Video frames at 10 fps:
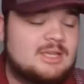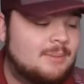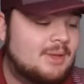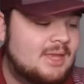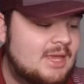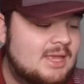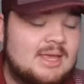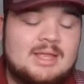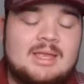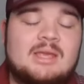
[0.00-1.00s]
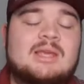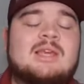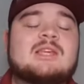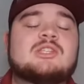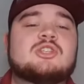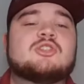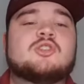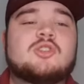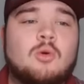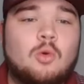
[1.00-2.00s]
I mean, it, it, he is just
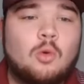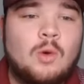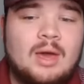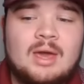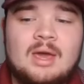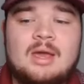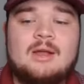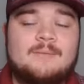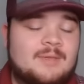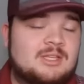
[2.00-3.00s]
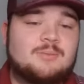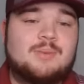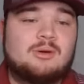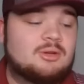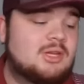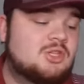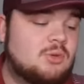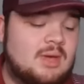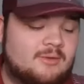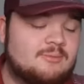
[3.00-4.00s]
so quick. His ability to
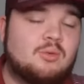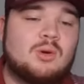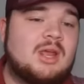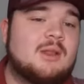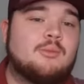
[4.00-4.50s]
get from point A to